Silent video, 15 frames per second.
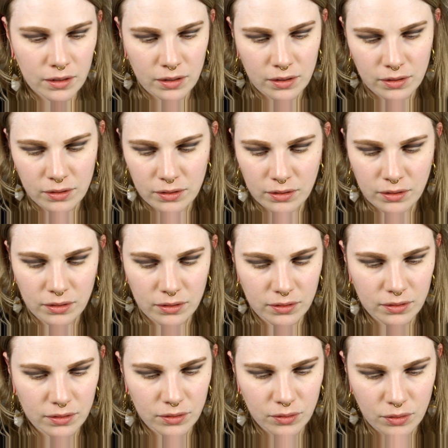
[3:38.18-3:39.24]
and
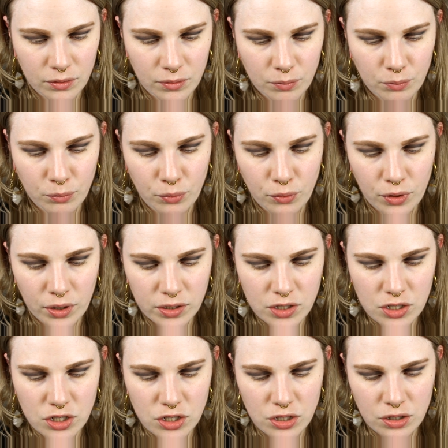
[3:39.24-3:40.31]
just a
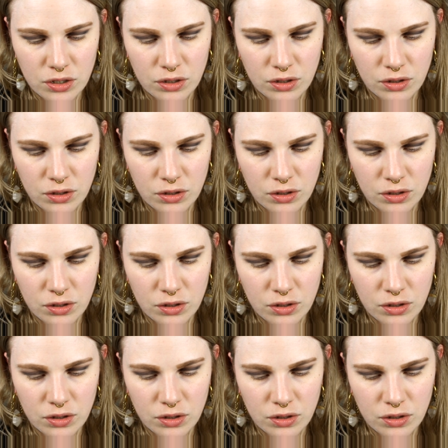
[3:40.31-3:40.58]
brush.